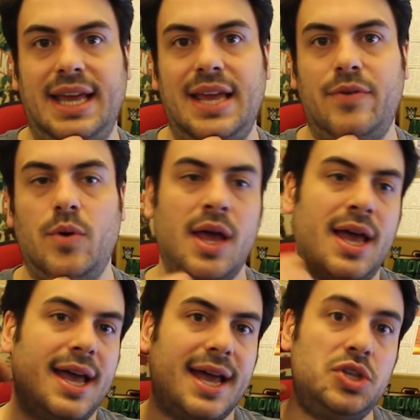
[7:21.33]
evil
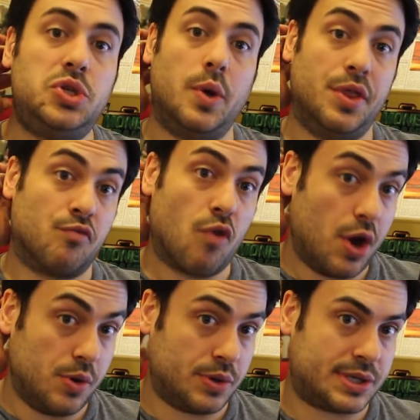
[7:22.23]
and joined the
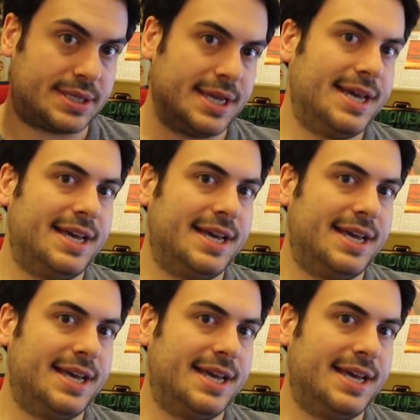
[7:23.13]
Rogues.